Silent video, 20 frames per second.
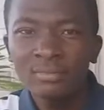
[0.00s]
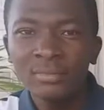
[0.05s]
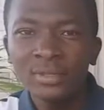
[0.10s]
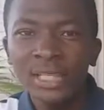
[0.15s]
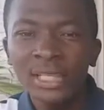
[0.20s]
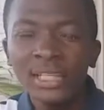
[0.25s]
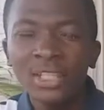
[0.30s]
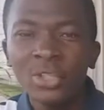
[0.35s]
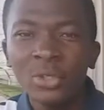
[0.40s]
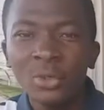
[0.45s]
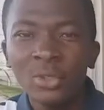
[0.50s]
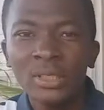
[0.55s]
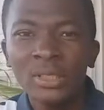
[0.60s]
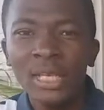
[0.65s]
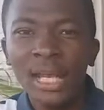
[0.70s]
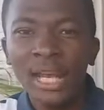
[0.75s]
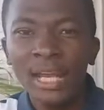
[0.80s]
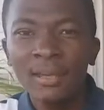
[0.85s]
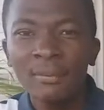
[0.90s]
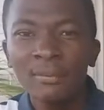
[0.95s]
take your
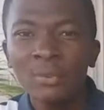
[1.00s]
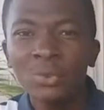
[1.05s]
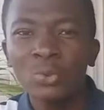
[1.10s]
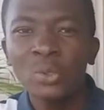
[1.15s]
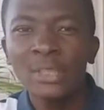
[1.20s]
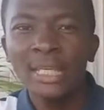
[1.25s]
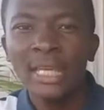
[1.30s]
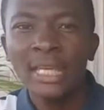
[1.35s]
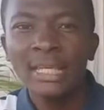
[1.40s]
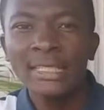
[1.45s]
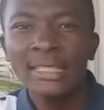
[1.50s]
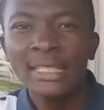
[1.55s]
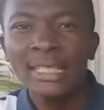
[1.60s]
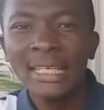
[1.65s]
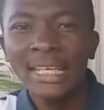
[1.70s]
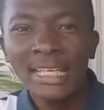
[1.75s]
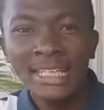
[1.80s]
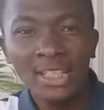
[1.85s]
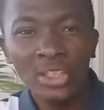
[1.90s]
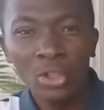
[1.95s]
time to get
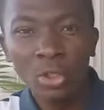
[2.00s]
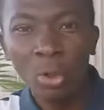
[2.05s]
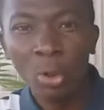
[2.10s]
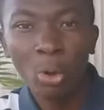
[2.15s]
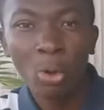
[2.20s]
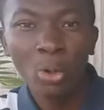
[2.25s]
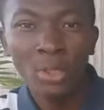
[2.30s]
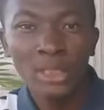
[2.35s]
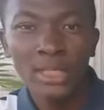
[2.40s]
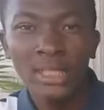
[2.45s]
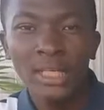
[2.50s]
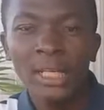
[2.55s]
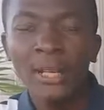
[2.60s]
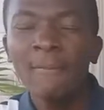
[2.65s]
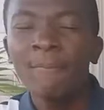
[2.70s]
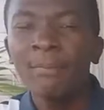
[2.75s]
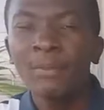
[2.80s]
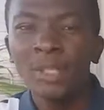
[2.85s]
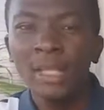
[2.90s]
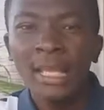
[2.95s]
each chord,
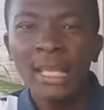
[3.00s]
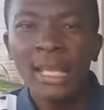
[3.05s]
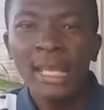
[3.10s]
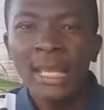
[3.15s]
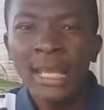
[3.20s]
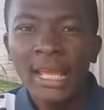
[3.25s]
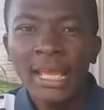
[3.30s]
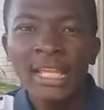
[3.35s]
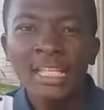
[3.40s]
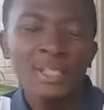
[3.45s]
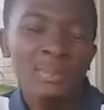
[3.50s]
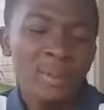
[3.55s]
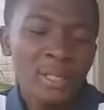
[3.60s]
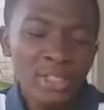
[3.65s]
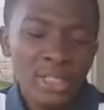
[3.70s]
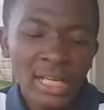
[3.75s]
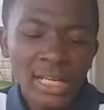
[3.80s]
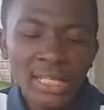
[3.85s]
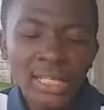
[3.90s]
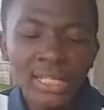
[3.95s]

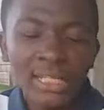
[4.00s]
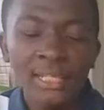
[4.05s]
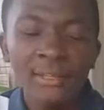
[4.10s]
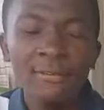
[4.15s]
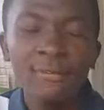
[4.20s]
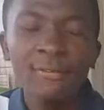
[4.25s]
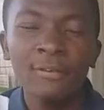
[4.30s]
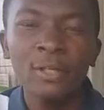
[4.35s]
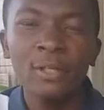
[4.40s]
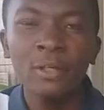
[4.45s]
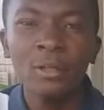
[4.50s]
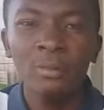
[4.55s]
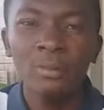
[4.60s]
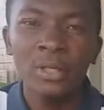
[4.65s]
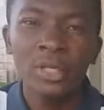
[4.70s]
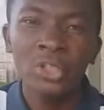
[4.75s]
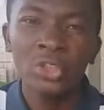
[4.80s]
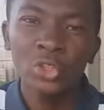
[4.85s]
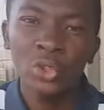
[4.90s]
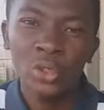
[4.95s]
especially if
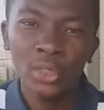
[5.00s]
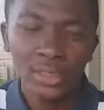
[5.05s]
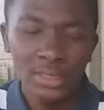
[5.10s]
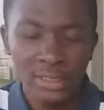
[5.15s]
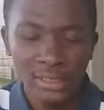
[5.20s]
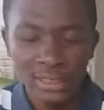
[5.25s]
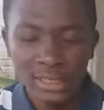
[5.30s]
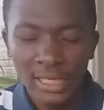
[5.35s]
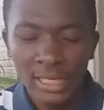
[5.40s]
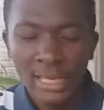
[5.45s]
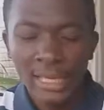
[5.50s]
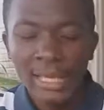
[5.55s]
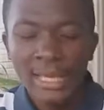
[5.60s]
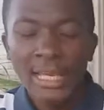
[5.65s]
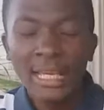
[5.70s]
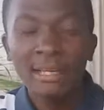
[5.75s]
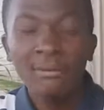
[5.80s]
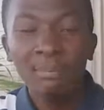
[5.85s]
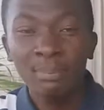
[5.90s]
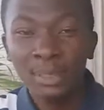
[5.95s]
you're just
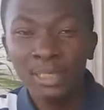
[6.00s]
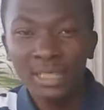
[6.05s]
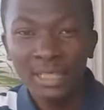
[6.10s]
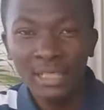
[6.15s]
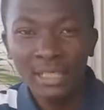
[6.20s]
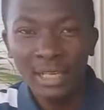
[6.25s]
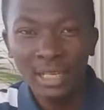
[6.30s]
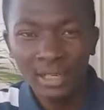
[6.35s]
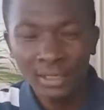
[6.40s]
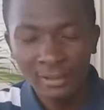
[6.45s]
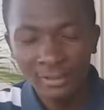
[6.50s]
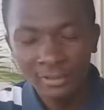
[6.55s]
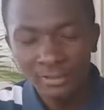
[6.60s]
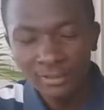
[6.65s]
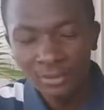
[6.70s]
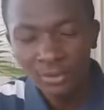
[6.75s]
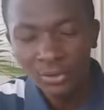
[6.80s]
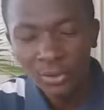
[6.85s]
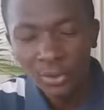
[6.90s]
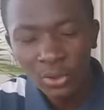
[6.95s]
a beginner.
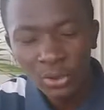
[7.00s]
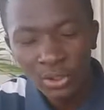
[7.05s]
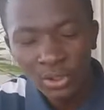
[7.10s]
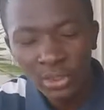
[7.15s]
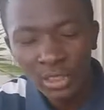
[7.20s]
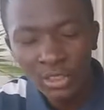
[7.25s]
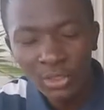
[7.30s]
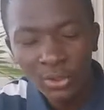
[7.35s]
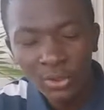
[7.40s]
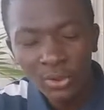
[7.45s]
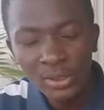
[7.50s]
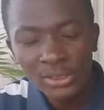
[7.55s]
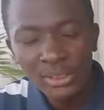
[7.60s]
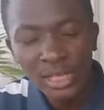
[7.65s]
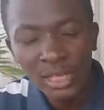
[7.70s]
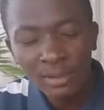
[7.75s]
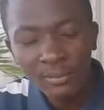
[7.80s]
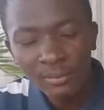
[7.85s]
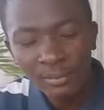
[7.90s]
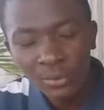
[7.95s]
Just take your
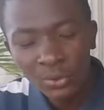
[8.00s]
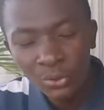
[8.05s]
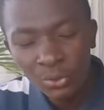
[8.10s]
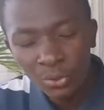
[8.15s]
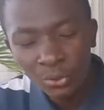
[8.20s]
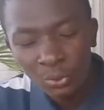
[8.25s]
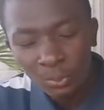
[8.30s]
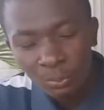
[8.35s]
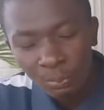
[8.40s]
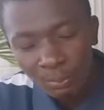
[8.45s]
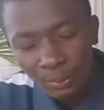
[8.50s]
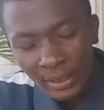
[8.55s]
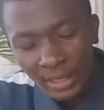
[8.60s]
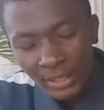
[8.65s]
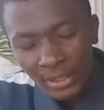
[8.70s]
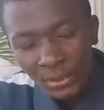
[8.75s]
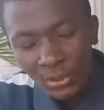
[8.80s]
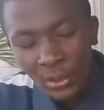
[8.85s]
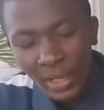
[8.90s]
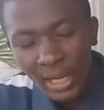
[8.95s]
time to
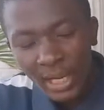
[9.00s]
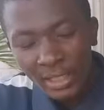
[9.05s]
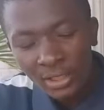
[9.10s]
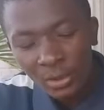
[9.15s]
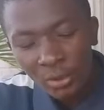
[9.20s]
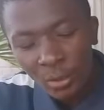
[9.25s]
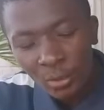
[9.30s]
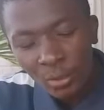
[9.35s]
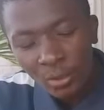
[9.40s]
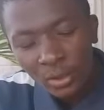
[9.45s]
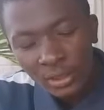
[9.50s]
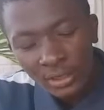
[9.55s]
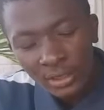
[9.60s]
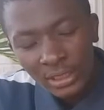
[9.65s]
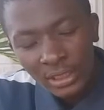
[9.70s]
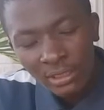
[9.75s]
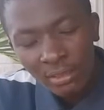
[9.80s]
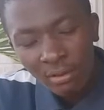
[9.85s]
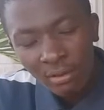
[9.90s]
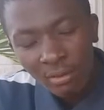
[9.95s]
place your hand on
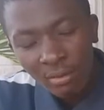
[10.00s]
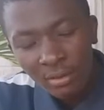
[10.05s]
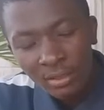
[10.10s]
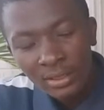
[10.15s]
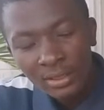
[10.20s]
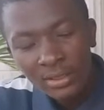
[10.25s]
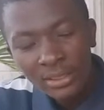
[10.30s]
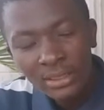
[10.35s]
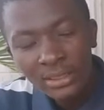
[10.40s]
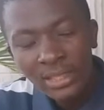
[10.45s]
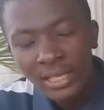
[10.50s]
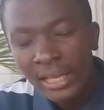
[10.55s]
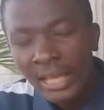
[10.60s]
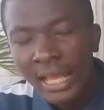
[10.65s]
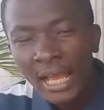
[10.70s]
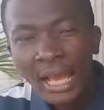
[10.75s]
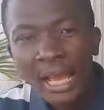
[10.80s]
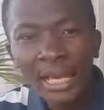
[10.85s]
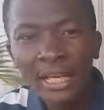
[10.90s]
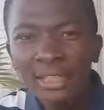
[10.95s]
the chords,
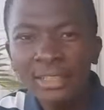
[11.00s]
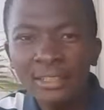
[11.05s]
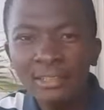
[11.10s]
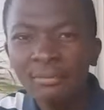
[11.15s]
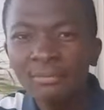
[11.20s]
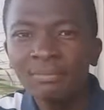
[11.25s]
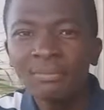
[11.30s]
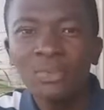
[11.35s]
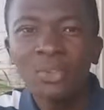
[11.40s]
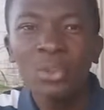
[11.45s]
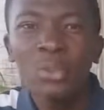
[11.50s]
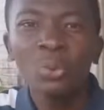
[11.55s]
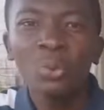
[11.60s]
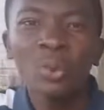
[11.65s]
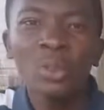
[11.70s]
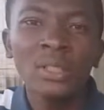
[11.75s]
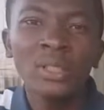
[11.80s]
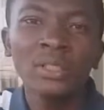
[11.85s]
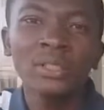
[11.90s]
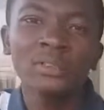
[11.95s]
and you
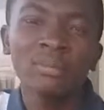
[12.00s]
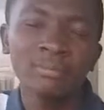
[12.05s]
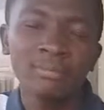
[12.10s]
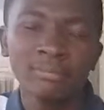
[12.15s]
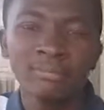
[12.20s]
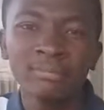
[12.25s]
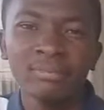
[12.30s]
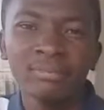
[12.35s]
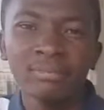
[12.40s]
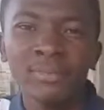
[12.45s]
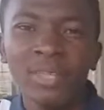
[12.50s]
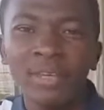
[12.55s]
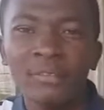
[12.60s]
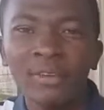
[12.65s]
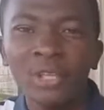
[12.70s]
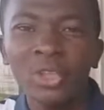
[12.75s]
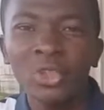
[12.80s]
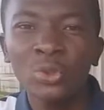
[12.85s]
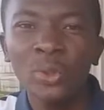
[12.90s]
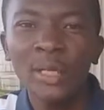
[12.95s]
will
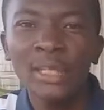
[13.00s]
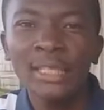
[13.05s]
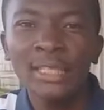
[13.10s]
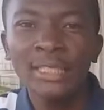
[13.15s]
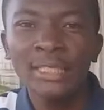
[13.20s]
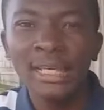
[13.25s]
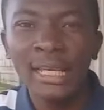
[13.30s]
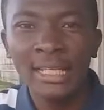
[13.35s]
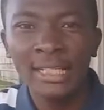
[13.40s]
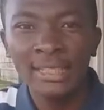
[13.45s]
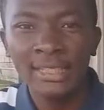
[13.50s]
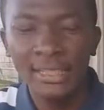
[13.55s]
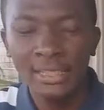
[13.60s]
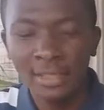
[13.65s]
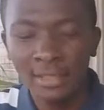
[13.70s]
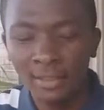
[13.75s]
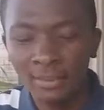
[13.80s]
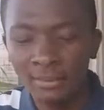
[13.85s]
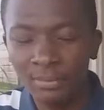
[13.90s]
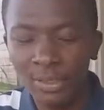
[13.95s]
eventually get
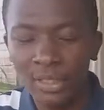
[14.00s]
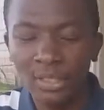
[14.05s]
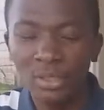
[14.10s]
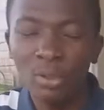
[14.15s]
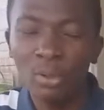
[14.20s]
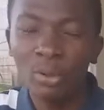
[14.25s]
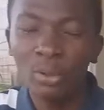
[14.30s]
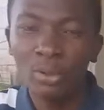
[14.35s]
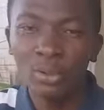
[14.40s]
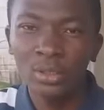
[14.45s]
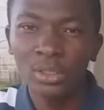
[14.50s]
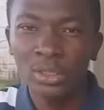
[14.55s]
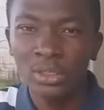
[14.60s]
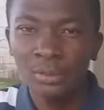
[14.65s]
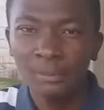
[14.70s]
the chord.